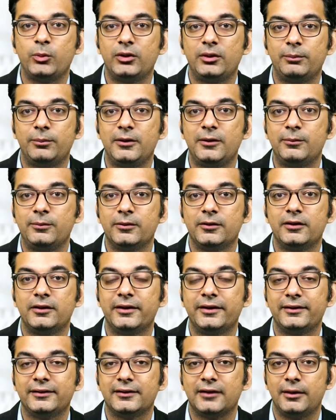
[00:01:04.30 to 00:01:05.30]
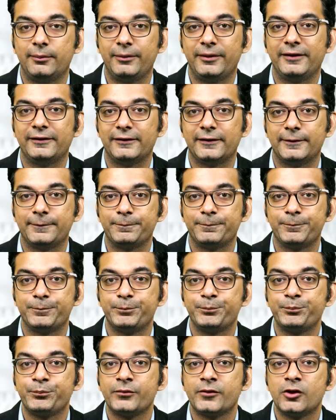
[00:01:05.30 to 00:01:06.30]
with the people is amazing.
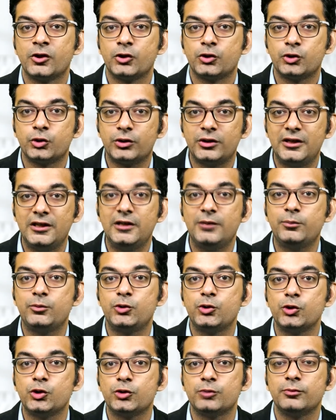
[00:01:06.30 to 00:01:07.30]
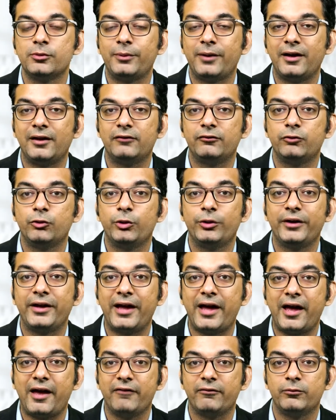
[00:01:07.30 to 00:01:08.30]
So keep use mobile phone
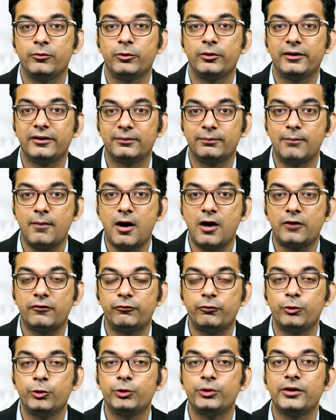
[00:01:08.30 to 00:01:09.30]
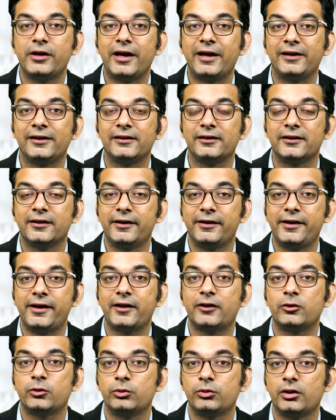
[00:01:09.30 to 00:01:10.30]
and have a smartphone and
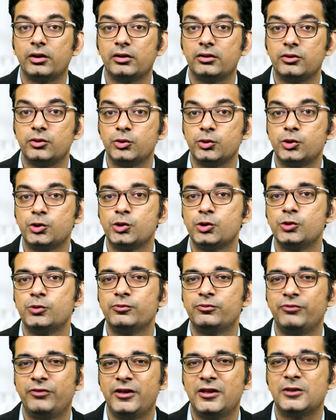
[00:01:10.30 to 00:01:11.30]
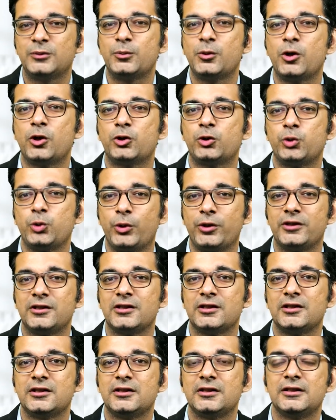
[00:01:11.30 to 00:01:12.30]
connect to the YouTube, Facebook,
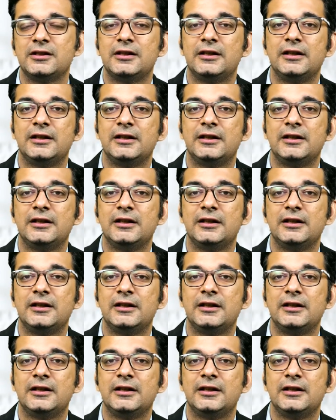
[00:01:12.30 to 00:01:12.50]
Twitter